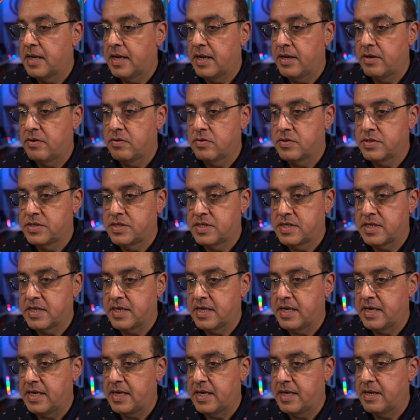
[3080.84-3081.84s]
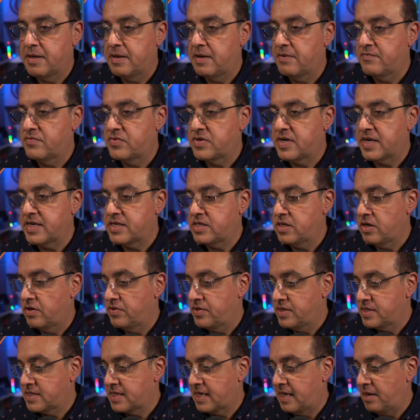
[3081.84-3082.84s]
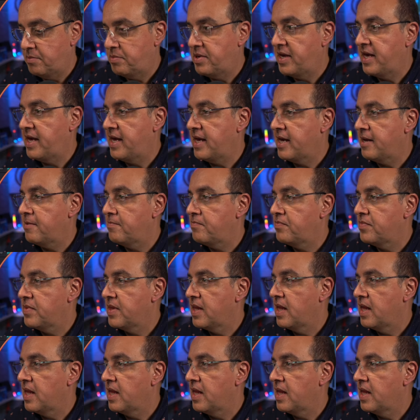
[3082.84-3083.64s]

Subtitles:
Now you'll see I've dragged it on this clip here.